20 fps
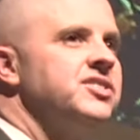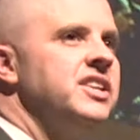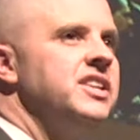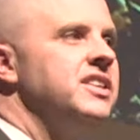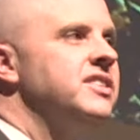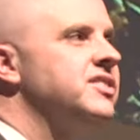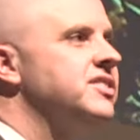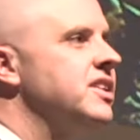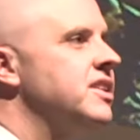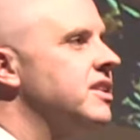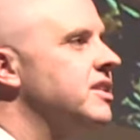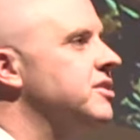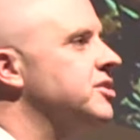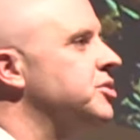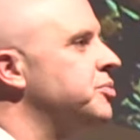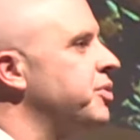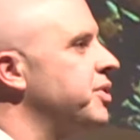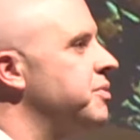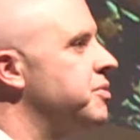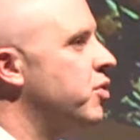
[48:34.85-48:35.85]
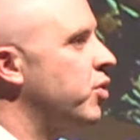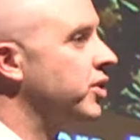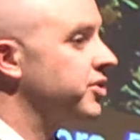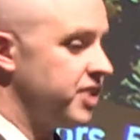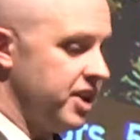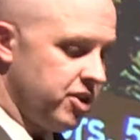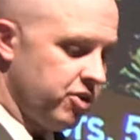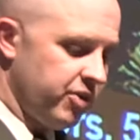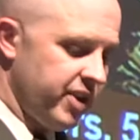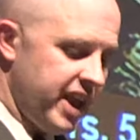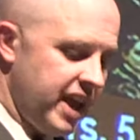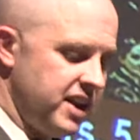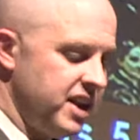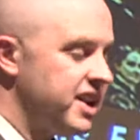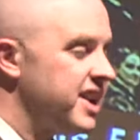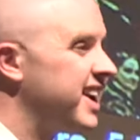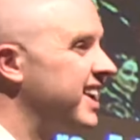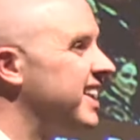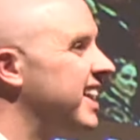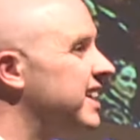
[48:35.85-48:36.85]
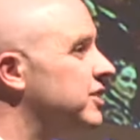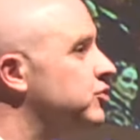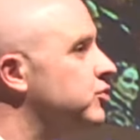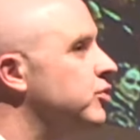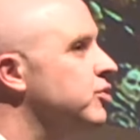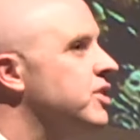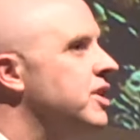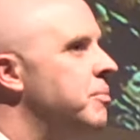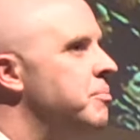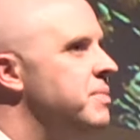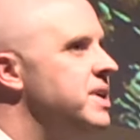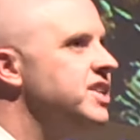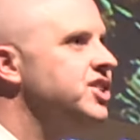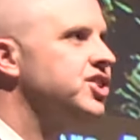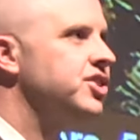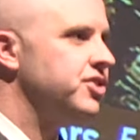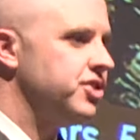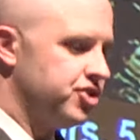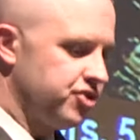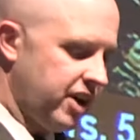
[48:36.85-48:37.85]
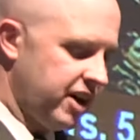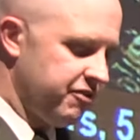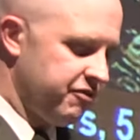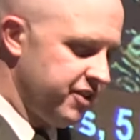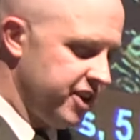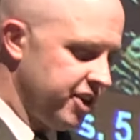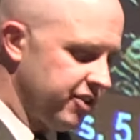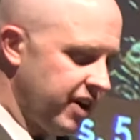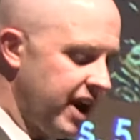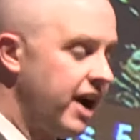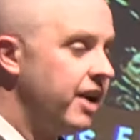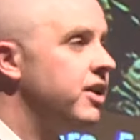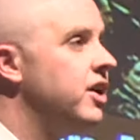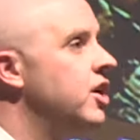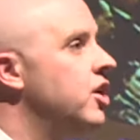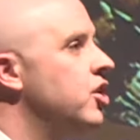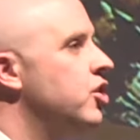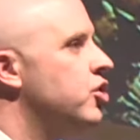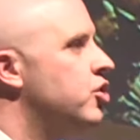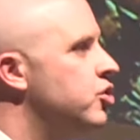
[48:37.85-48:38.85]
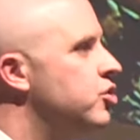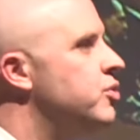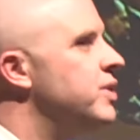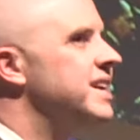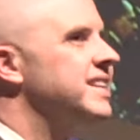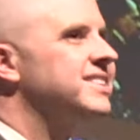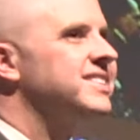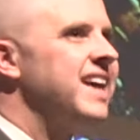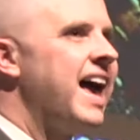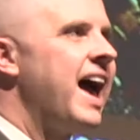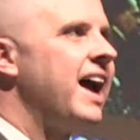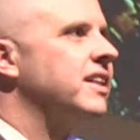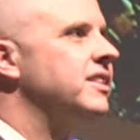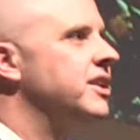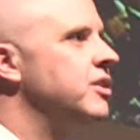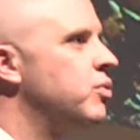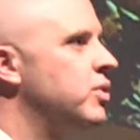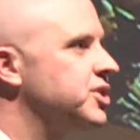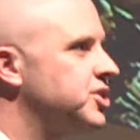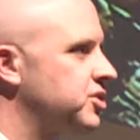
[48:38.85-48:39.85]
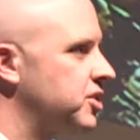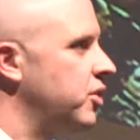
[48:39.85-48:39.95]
they didn't send it to the Supreme Court. They created an electoral commission to try to figure out who exactly was